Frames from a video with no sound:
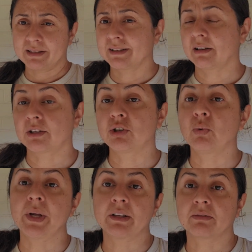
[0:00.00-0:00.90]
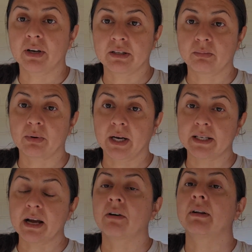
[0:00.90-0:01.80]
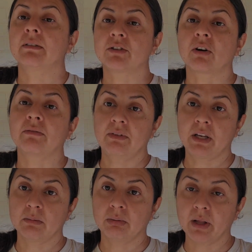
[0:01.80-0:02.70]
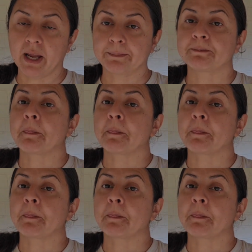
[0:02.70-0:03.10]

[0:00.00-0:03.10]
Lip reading: It takes like 2 weeks for it to break down and start feeding the plant.